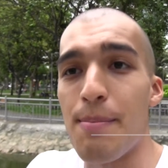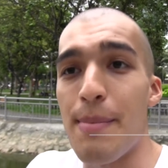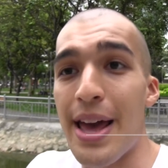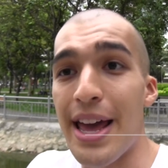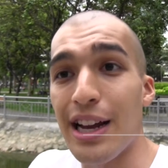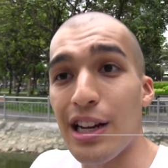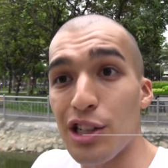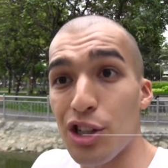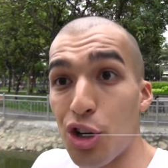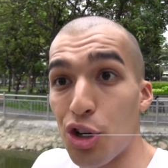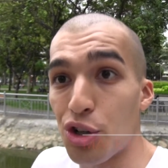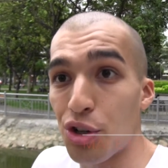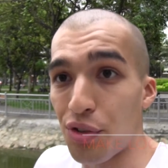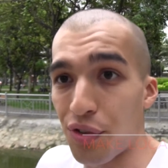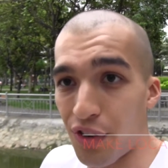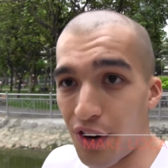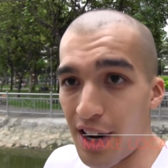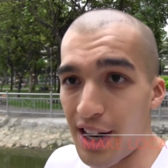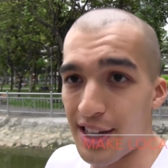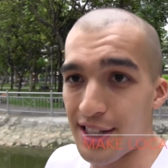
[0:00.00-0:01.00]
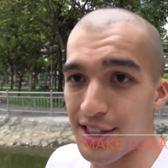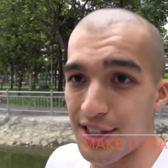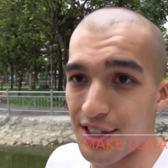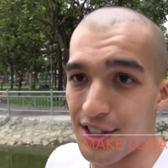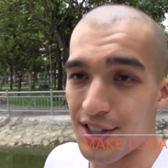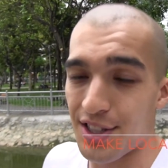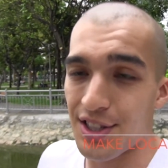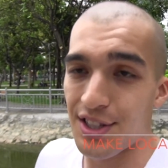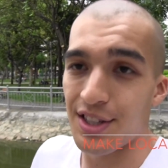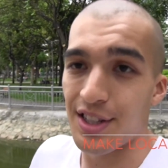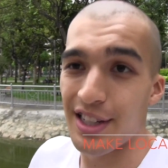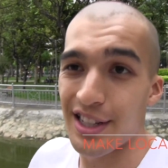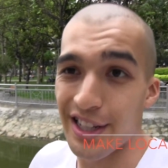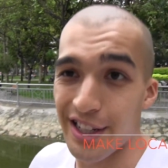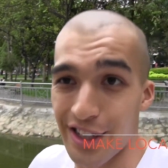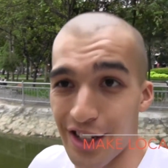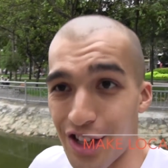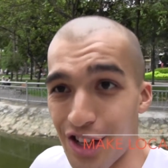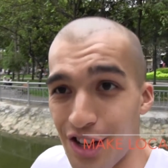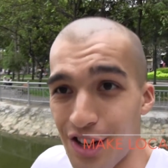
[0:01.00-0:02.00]
make local friends
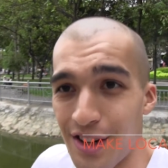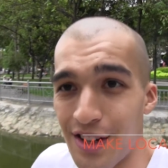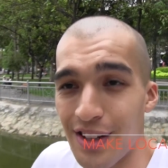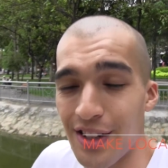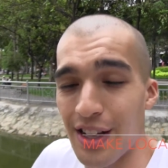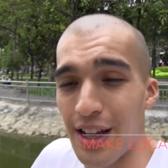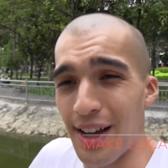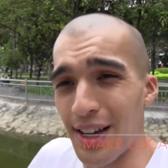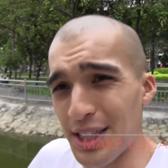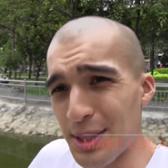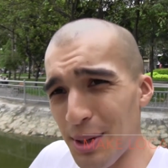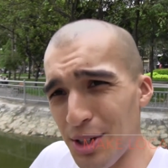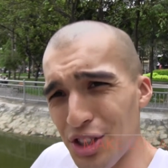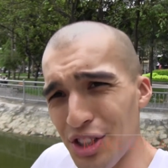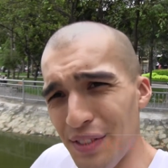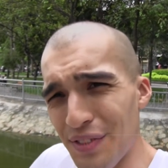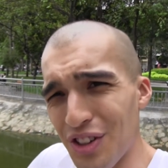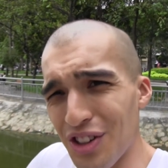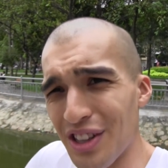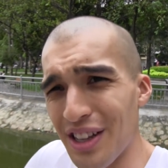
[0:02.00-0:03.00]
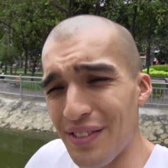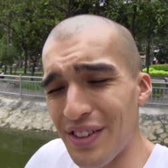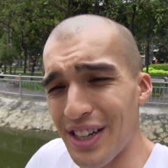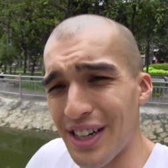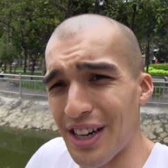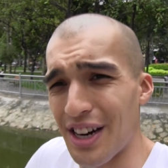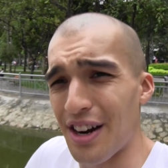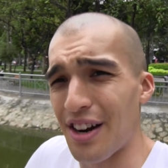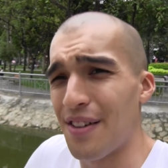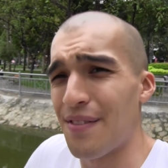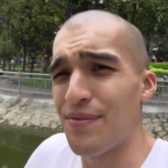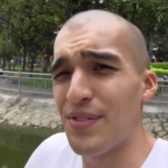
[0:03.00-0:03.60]
here, especially if you're living here.